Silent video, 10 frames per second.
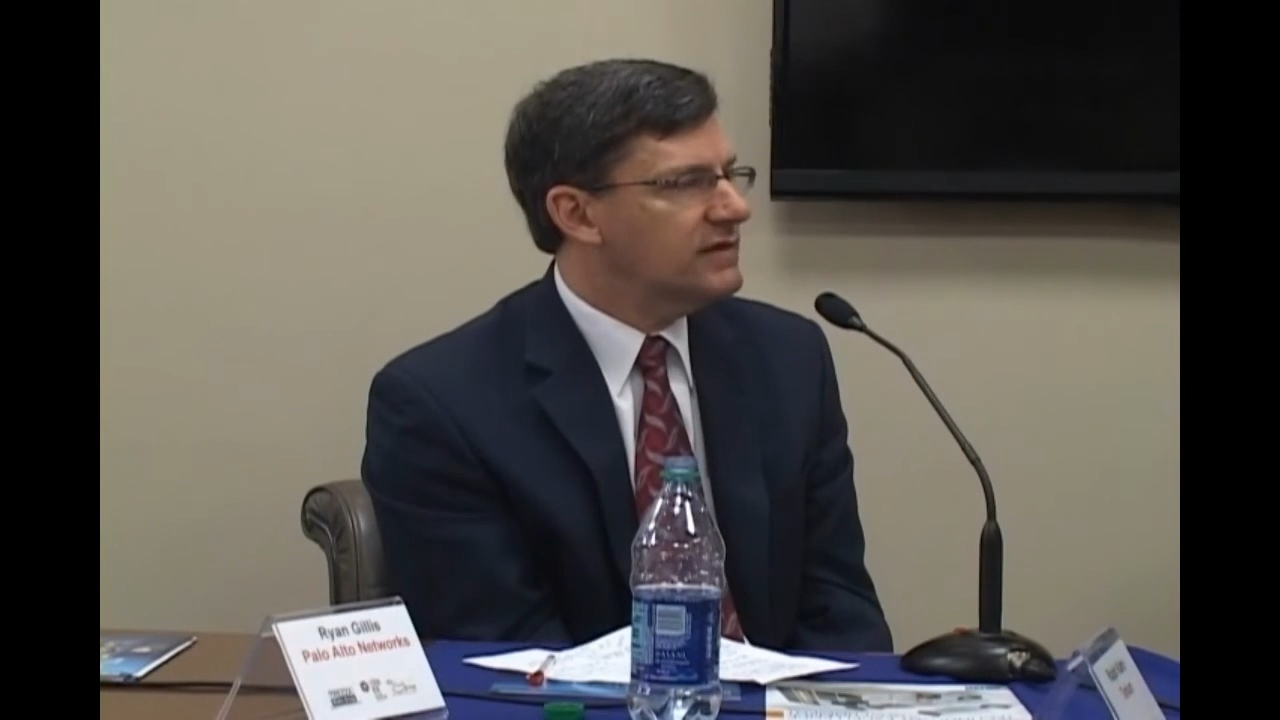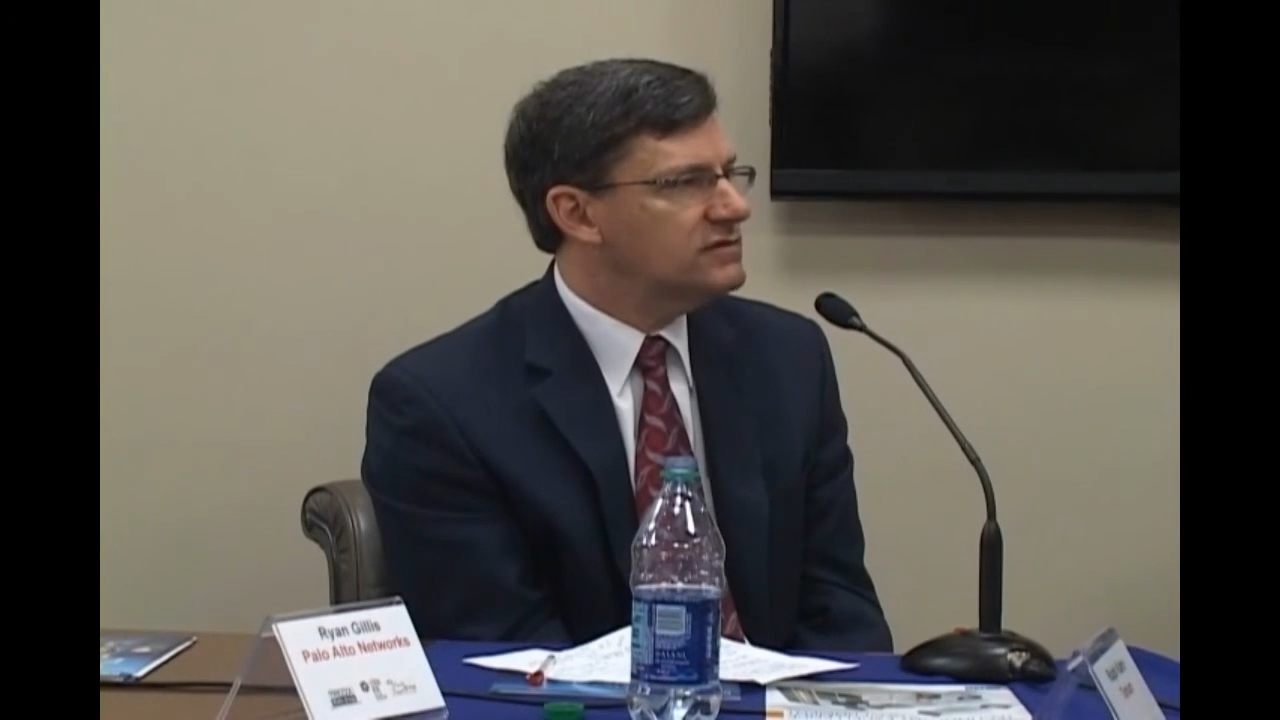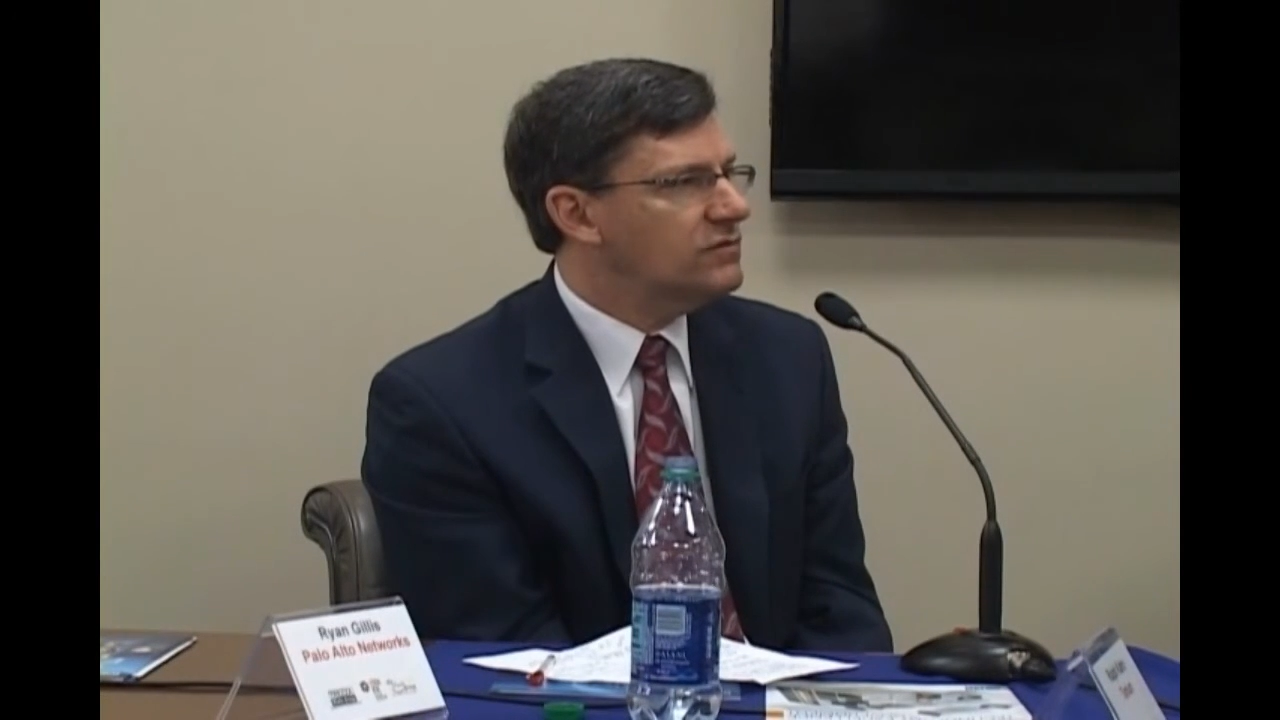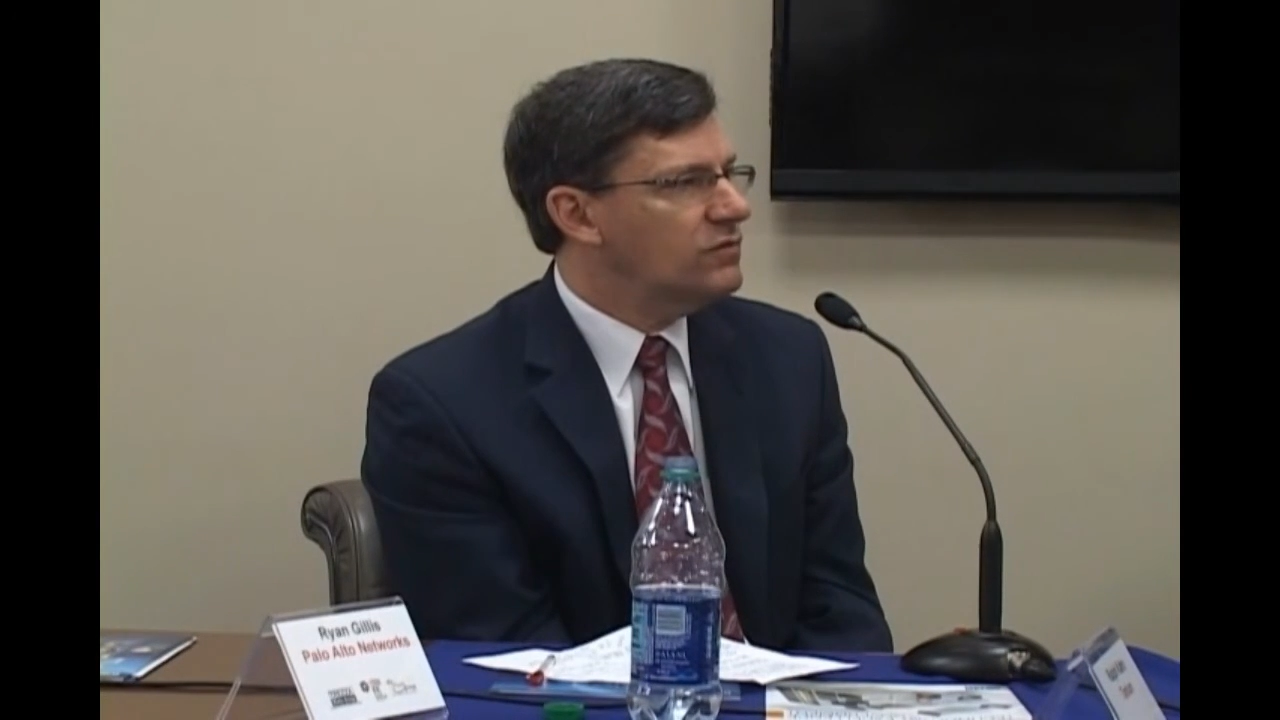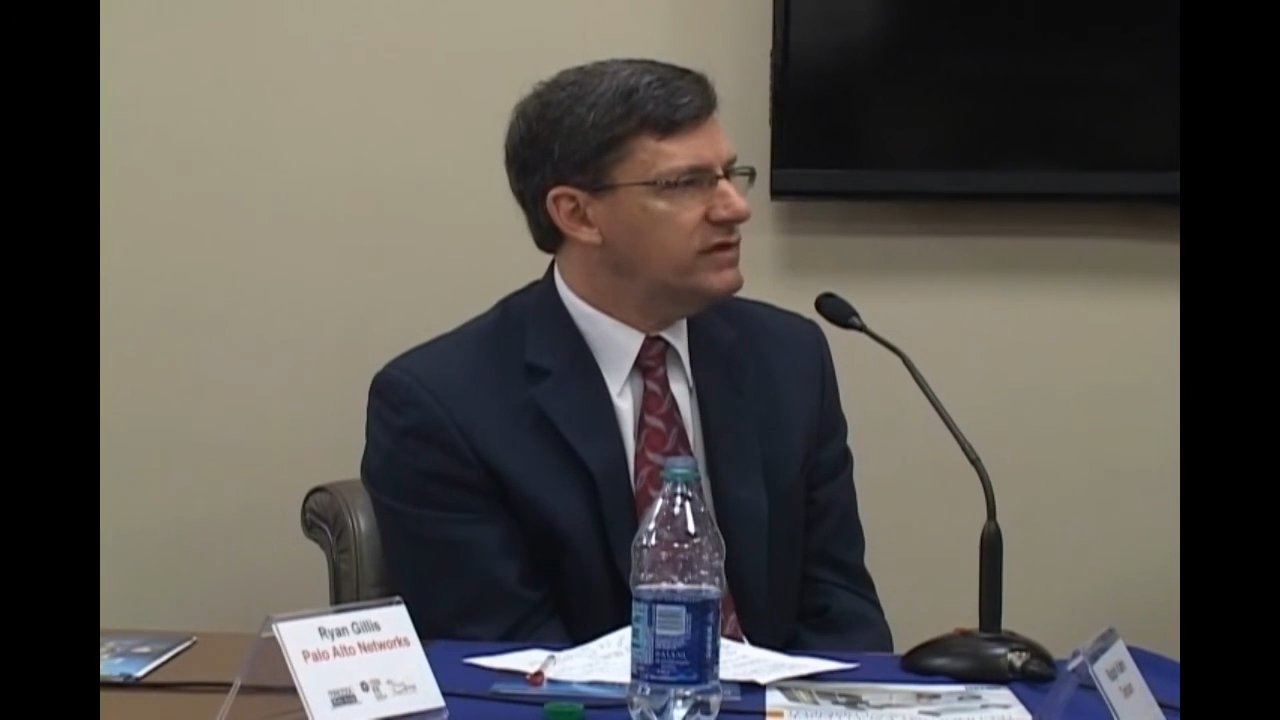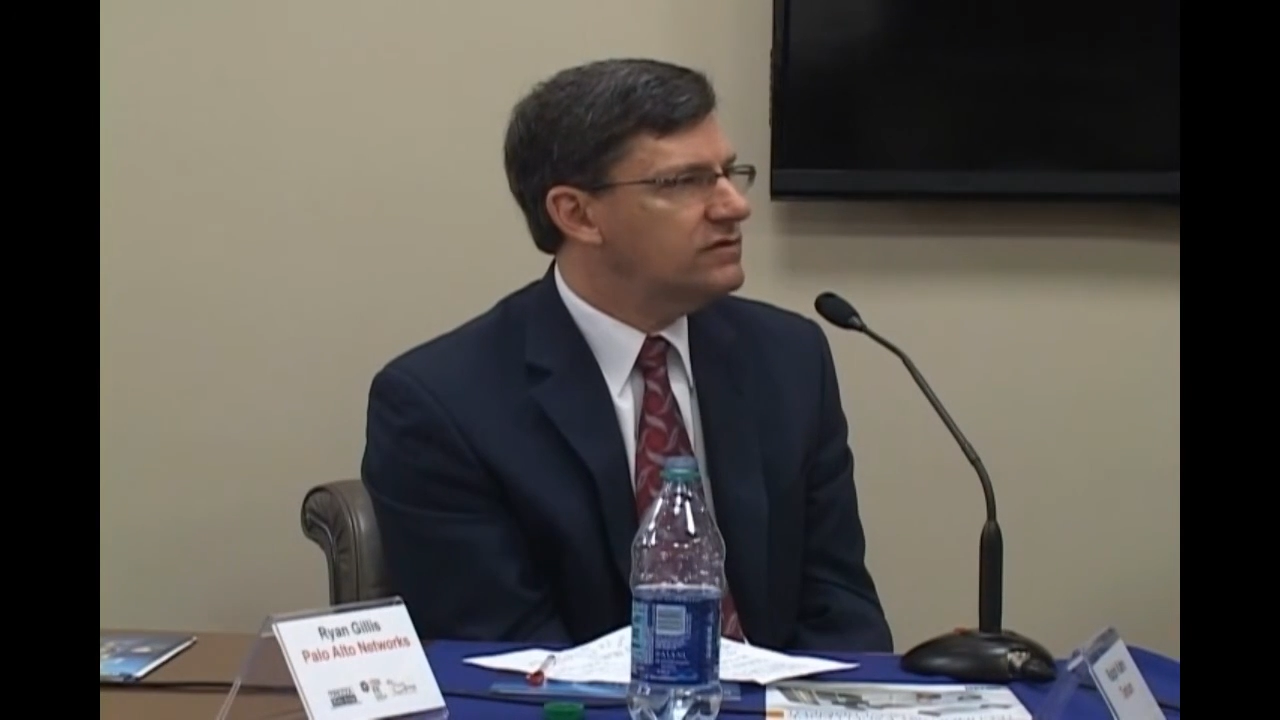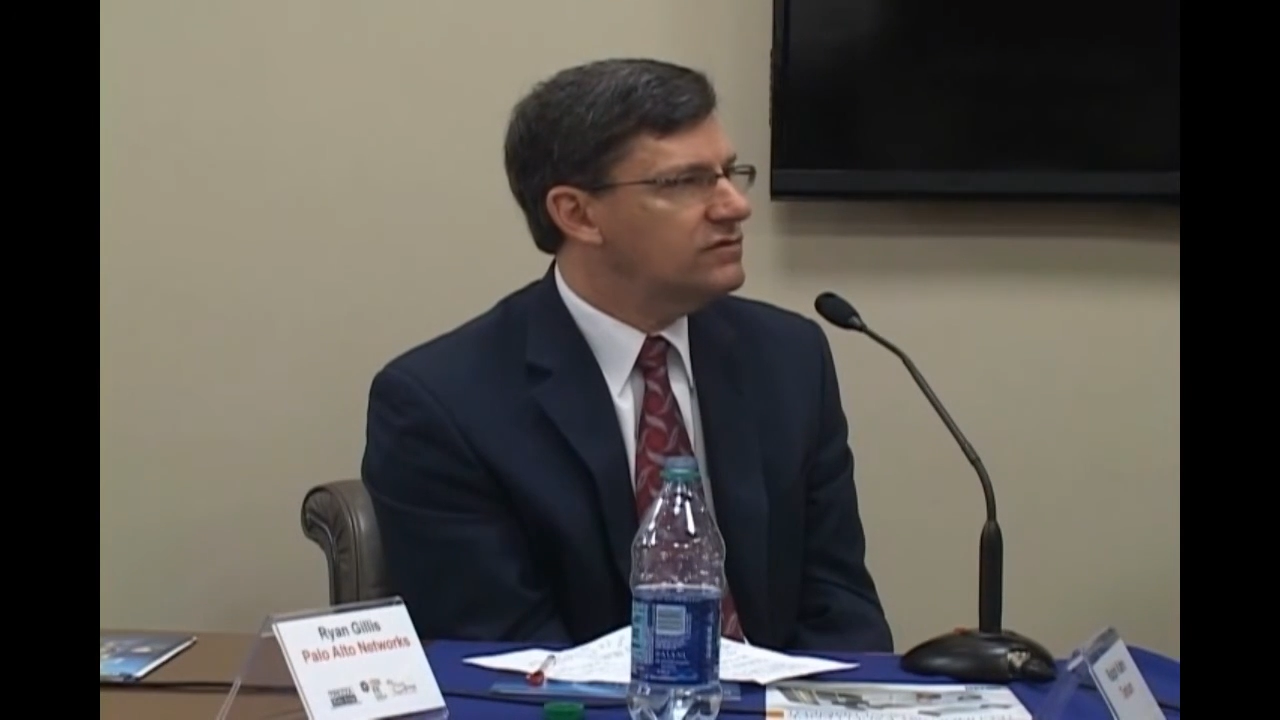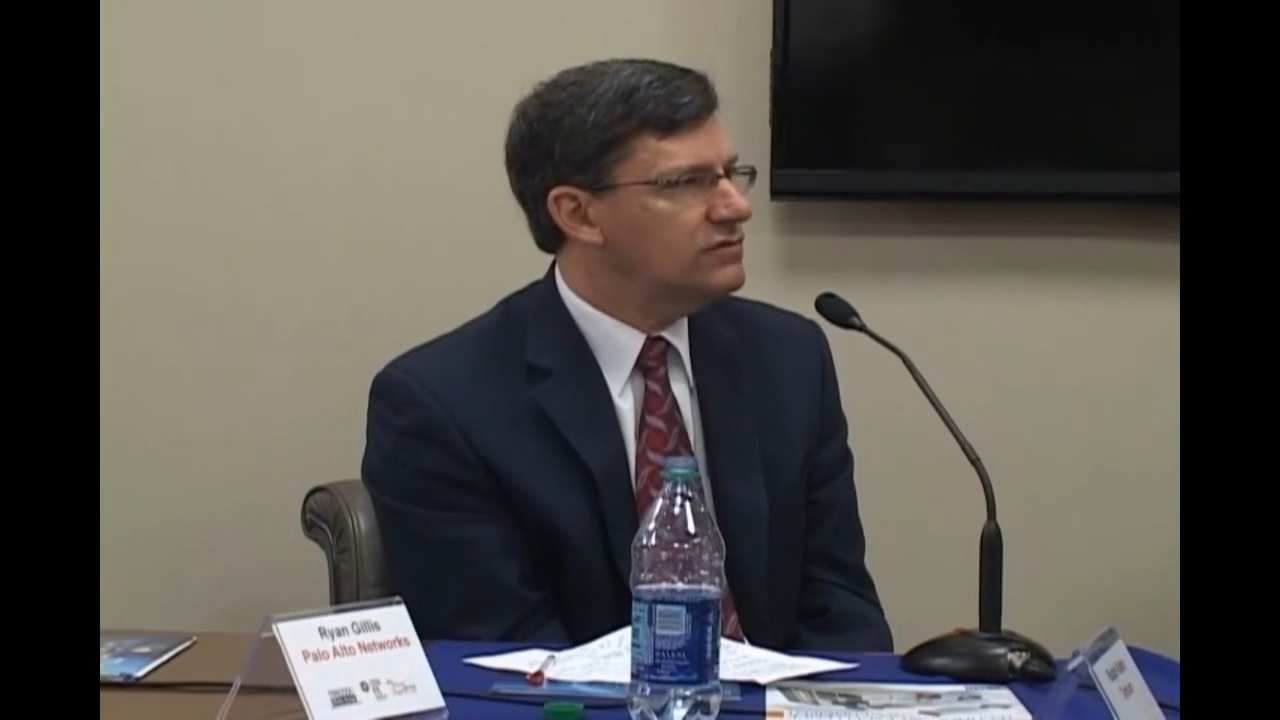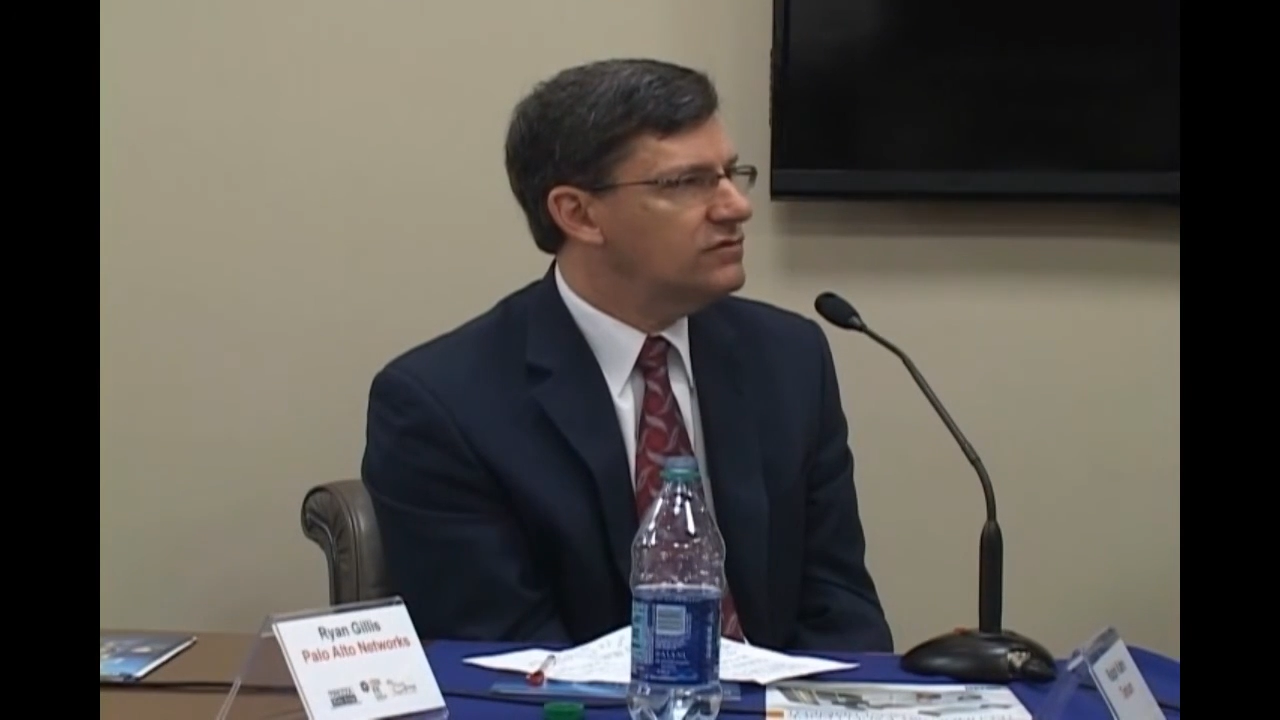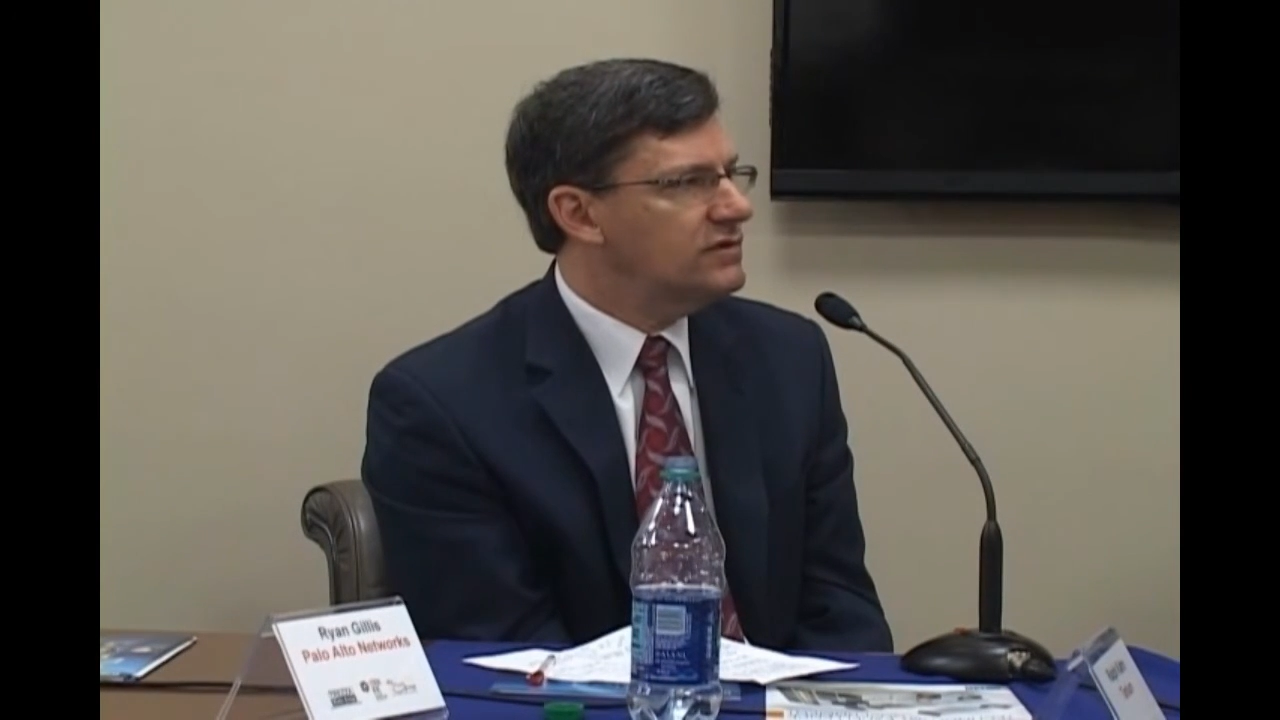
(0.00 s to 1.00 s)
Things that we
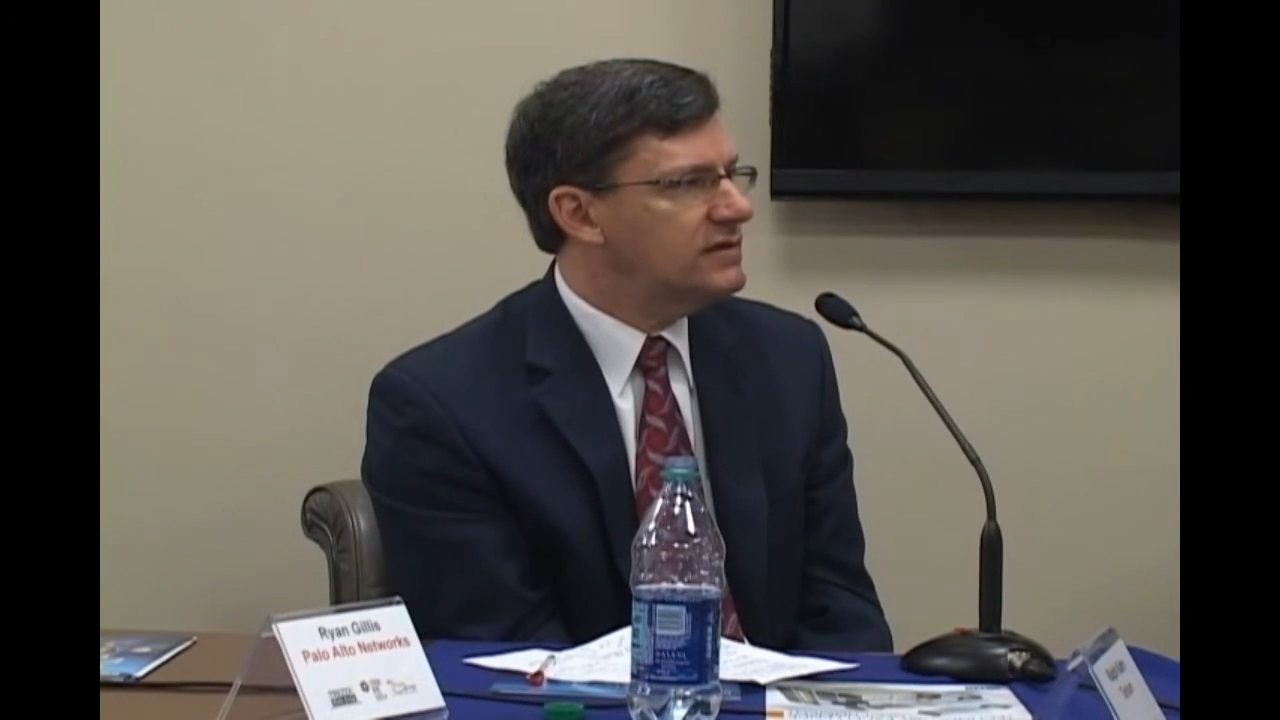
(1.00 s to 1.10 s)
can do to